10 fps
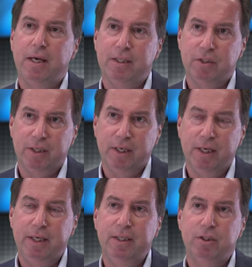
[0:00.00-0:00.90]
is the
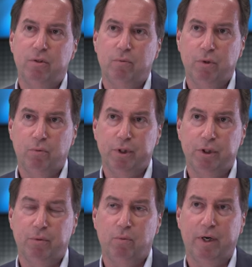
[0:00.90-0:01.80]
ease with
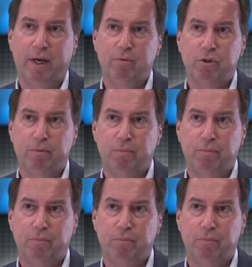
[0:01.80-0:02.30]
which we're able to